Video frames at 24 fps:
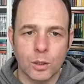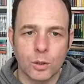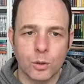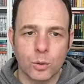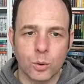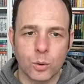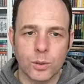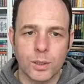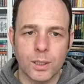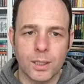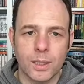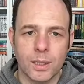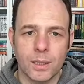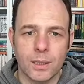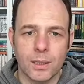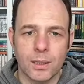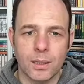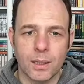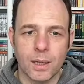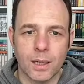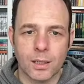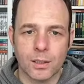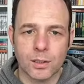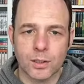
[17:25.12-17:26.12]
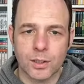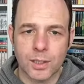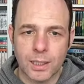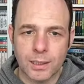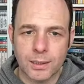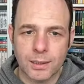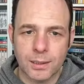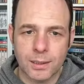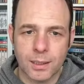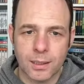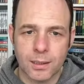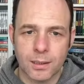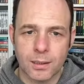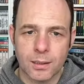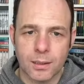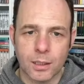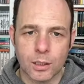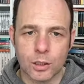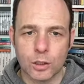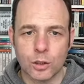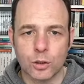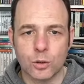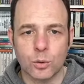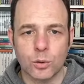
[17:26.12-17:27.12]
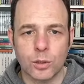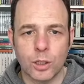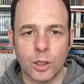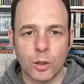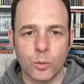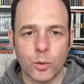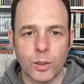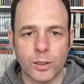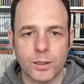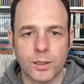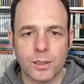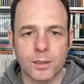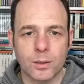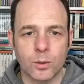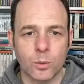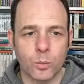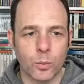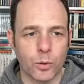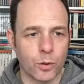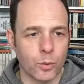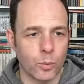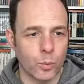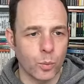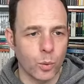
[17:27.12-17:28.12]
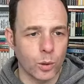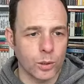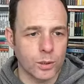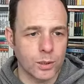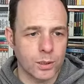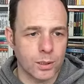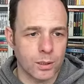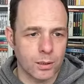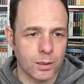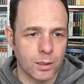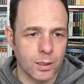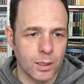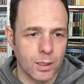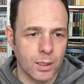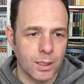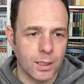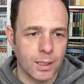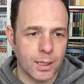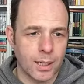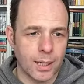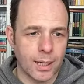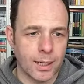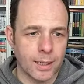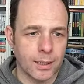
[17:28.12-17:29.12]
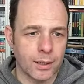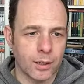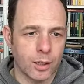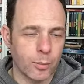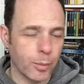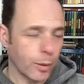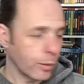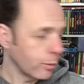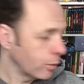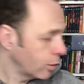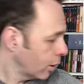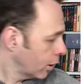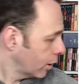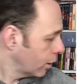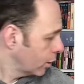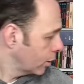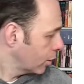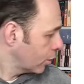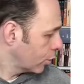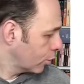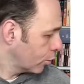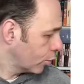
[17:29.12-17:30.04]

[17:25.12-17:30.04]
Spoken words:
Tony Arzenta, A Story Written with Water, and the Bounty Hunter